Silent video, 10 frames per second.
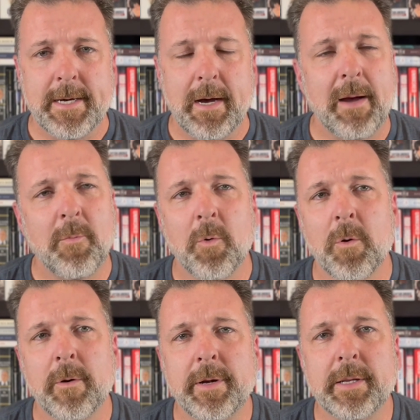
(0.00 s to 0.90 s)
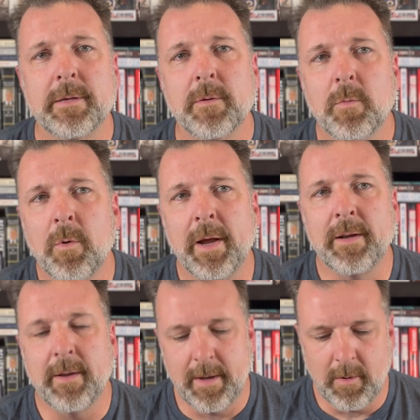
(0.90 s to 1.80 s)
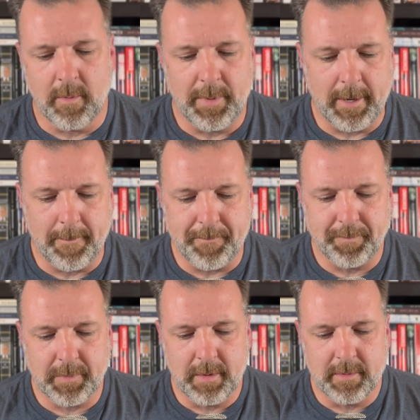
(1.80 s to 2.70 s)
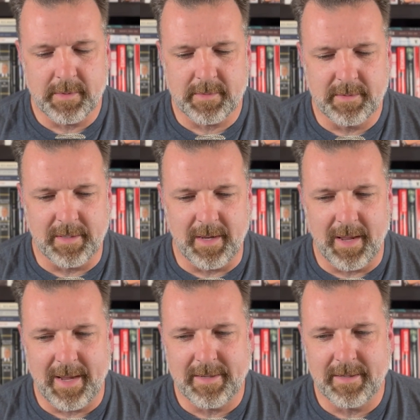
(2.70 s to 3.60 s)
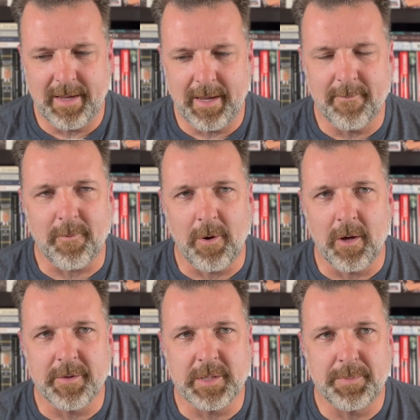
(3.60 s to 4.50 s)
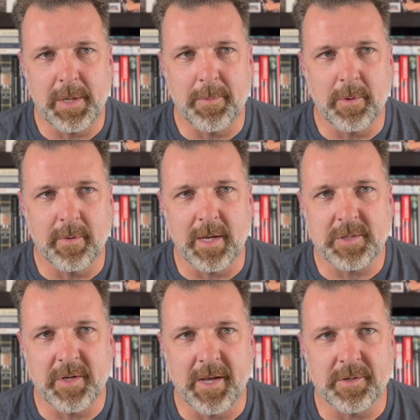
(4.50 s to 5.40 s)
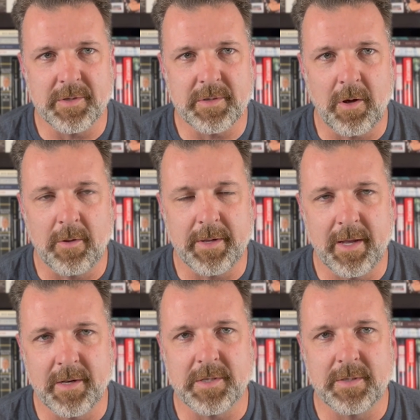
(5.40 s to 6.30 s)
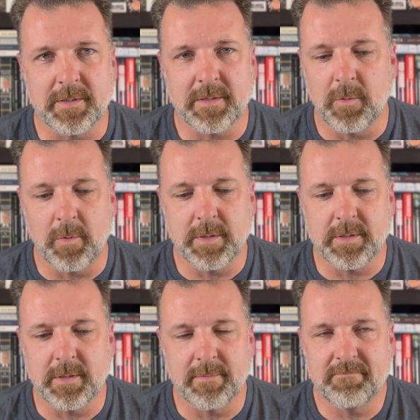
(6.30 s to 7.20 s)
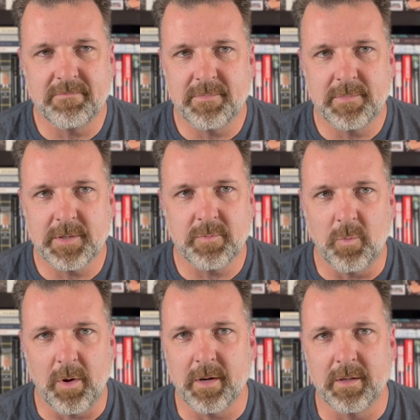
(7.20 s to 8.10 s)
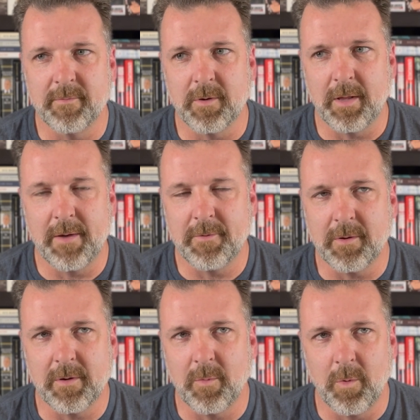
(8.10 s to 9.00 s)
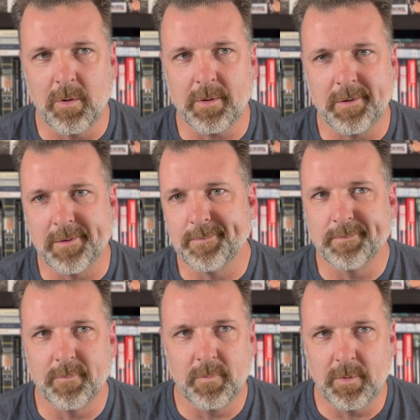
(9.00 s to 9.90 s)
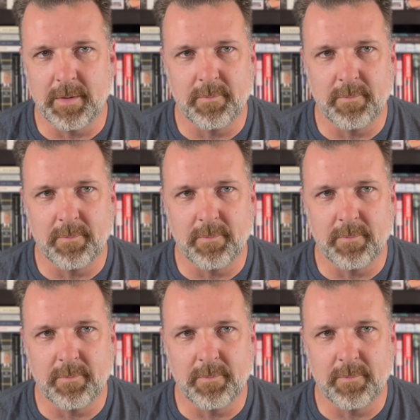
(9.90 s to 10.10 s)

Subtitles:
I'm worried right now about just the end game for all these people in Los Angeles, all the innocents, the ones that just want to live their life and go to work on a